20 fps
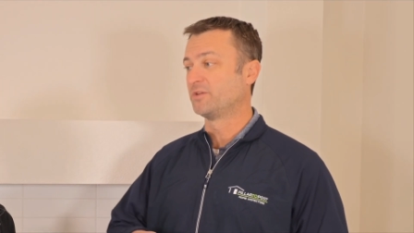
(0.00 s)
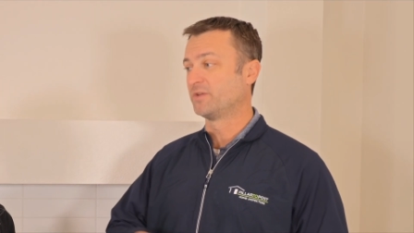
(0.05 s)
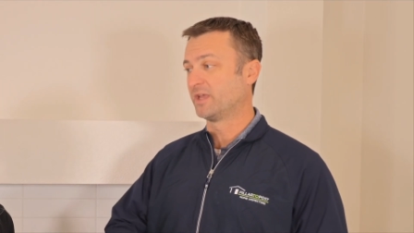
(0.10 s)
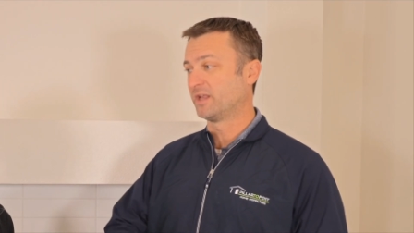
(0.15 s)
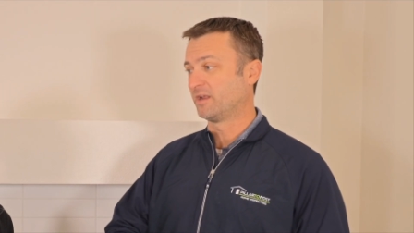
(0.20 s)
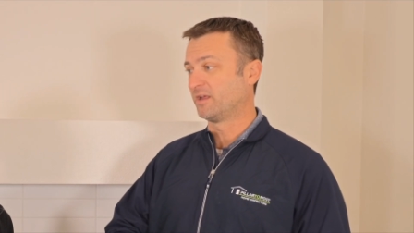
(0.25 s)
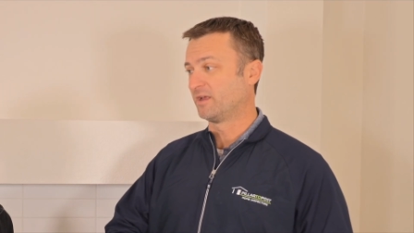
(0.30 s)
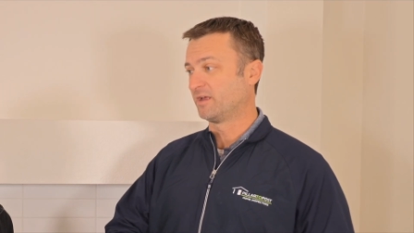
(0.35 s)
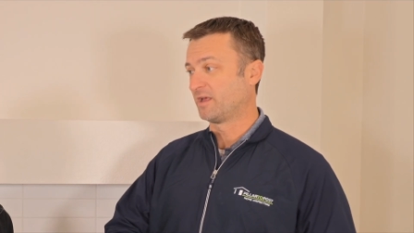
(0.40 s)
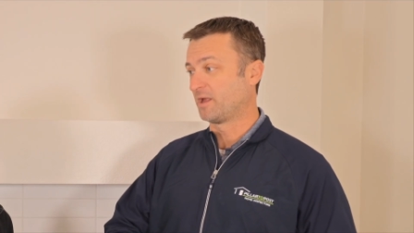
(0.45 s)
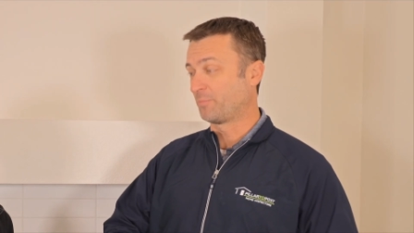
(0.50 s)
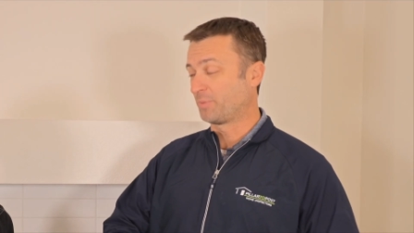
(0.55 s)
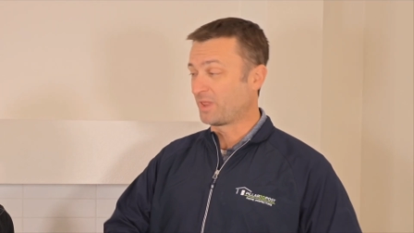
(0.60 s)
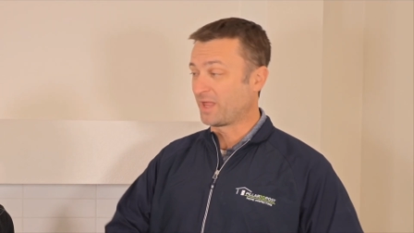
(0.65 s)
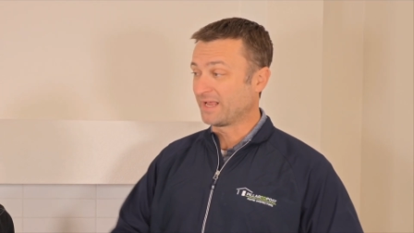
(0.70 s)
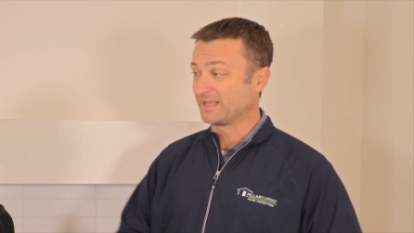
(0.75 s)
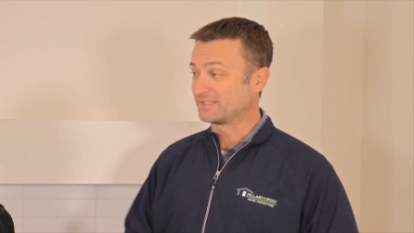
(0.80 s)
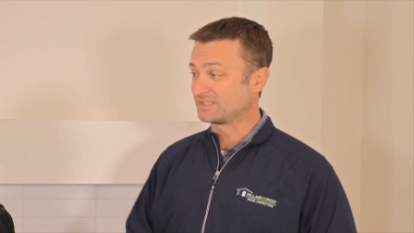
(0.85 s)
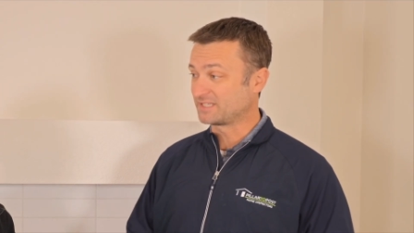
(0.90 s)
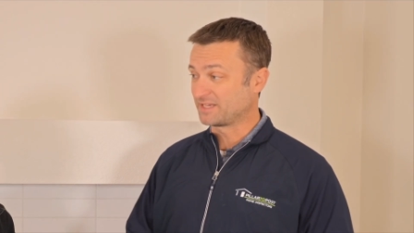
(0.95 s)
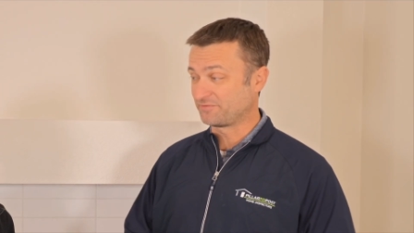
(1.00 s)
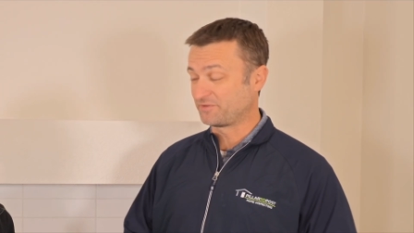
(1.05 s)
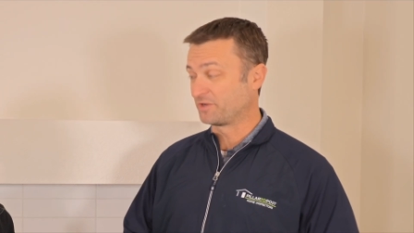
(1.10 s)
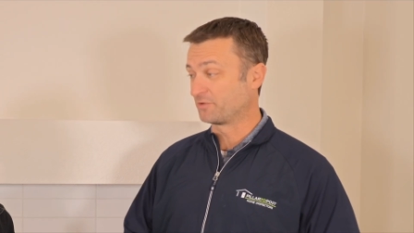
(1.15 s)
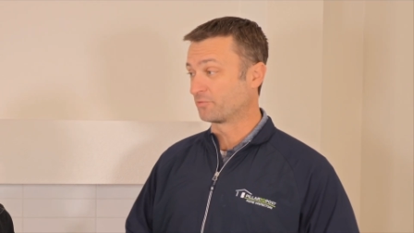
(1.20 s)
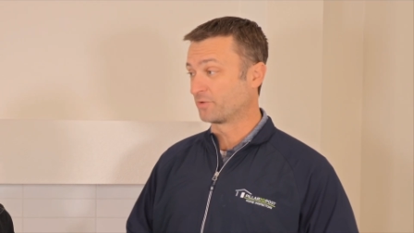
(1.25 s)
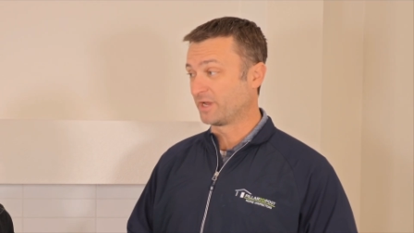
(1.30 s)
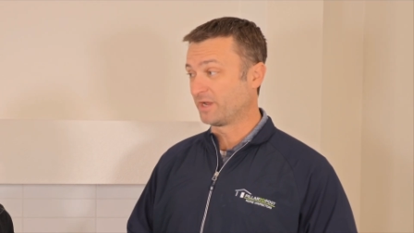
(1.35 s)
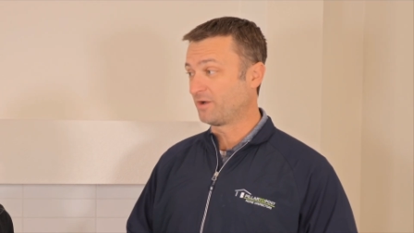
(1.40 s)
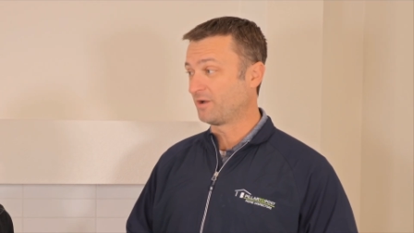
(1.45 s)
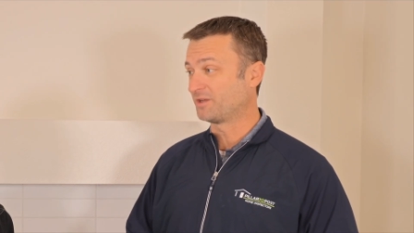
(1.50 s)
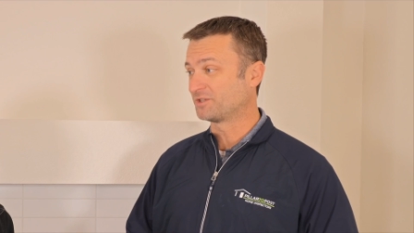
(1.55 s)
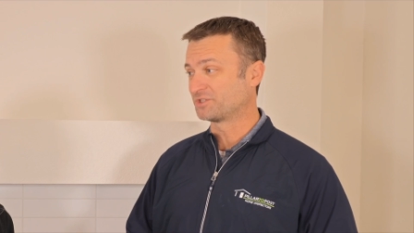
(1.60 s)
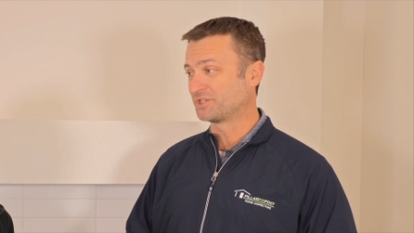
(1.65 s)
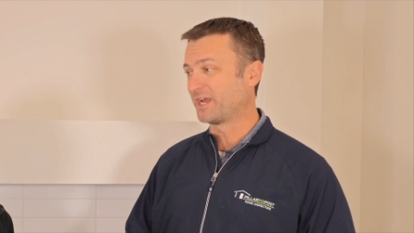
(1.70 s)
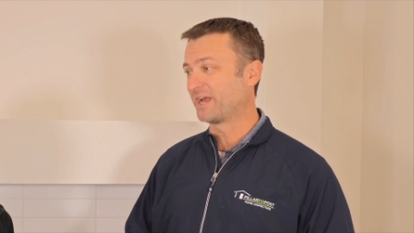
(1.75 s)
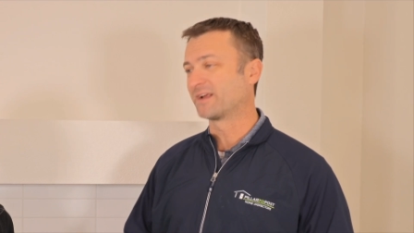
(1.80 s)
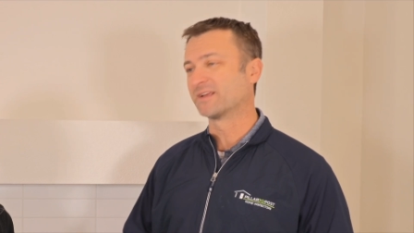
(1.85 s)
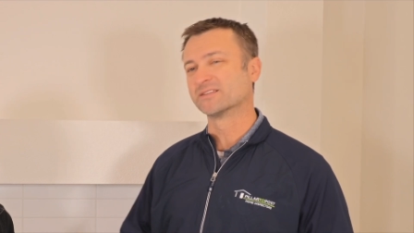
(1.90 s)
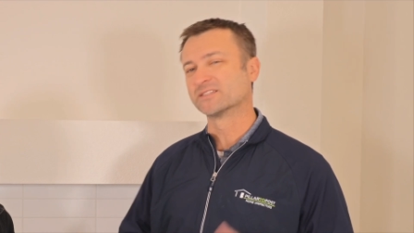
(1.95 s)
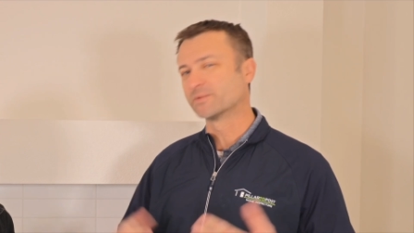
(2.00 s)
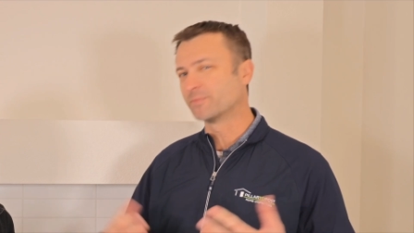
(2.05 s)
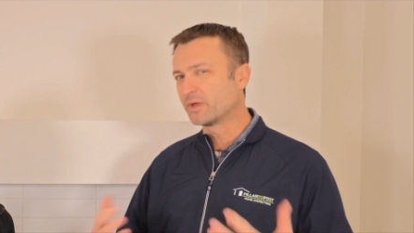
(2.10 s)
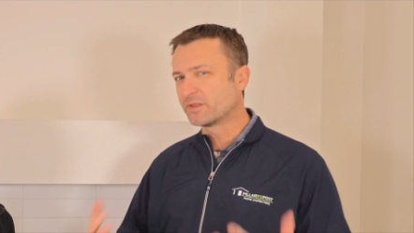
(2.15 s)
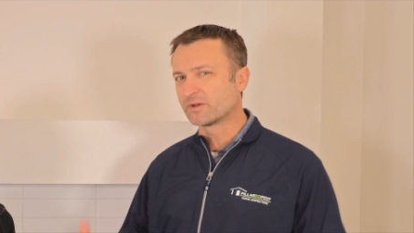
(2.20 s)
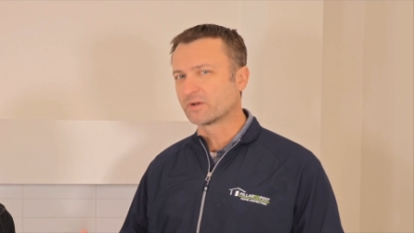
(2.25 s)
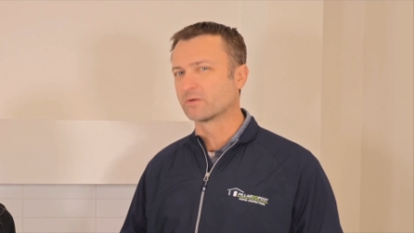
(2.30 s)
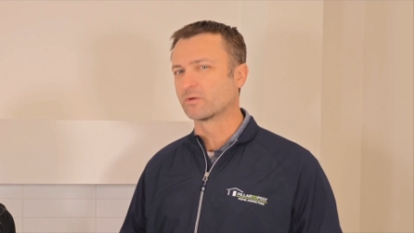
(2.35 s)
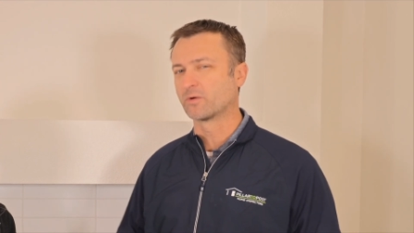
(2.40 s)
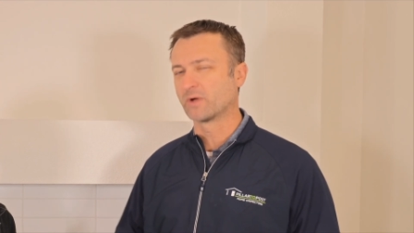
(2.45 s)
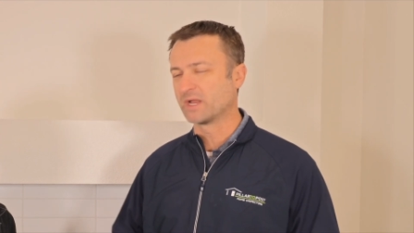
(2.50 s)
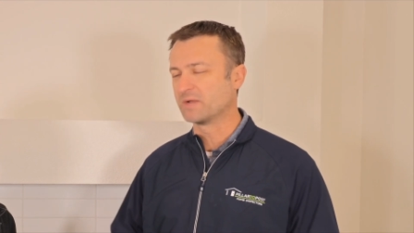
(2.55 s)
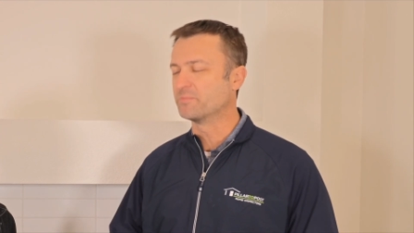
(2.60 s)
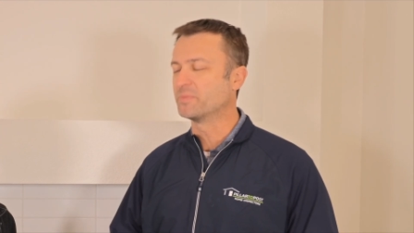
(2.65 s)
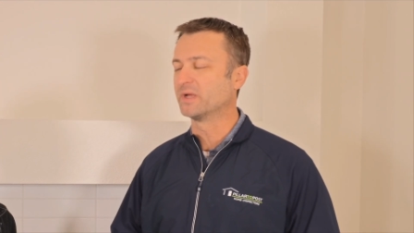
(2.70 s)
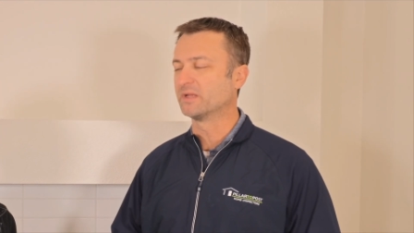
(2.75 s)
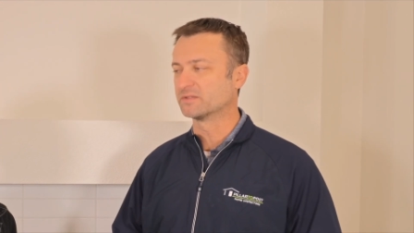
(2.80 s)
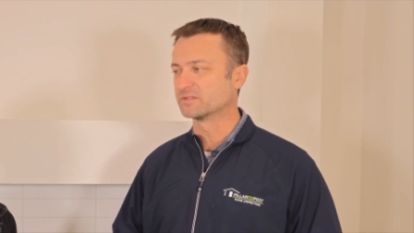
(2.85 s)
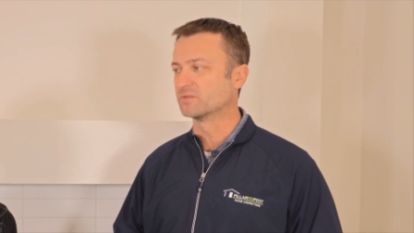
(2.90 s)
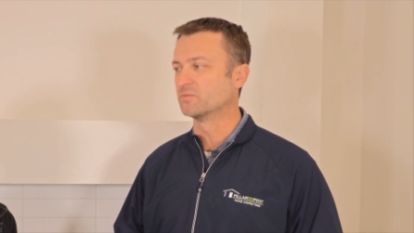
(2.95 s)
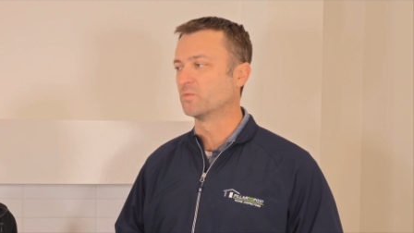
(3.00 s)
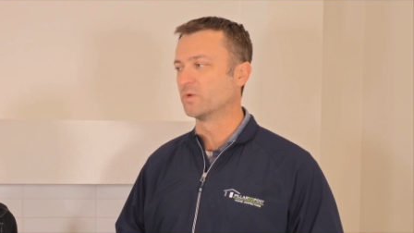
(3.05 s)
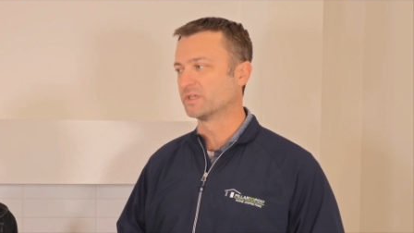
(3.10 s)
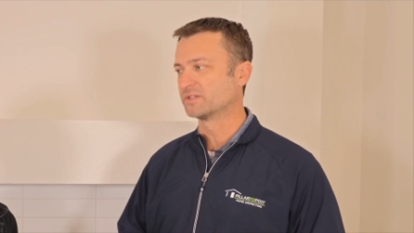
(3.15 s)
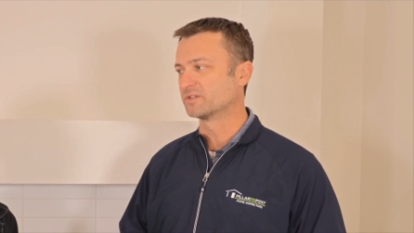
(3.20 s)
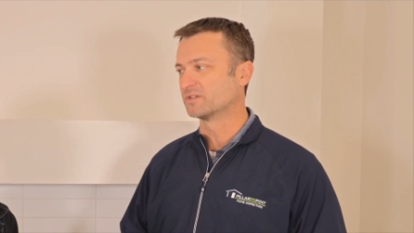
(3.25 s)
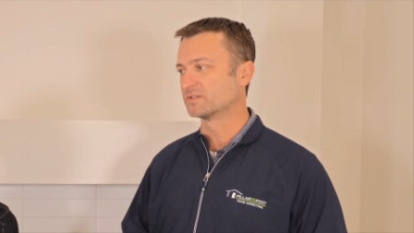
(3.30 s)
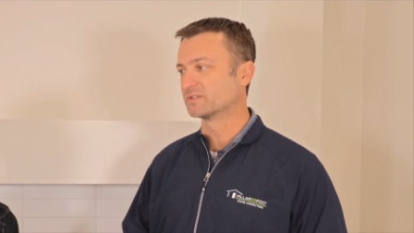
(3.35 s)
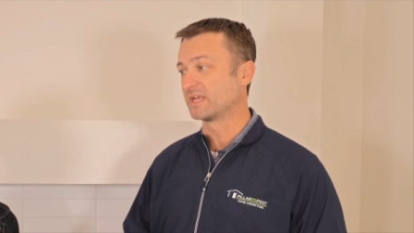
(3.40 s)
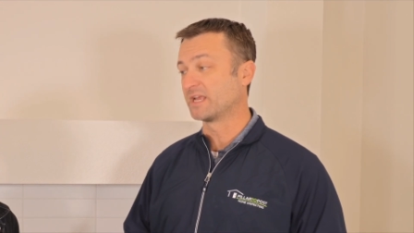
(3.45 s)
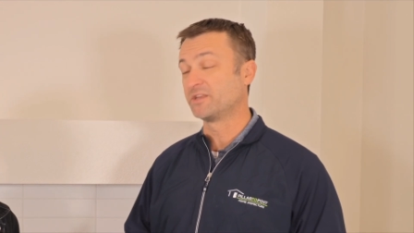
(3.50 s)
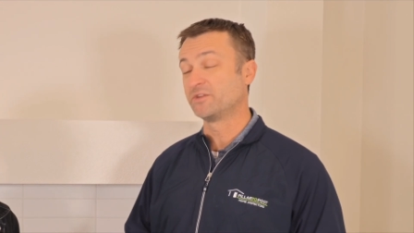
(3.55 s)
you get an appliance safety recall check and some other great bells and whistles,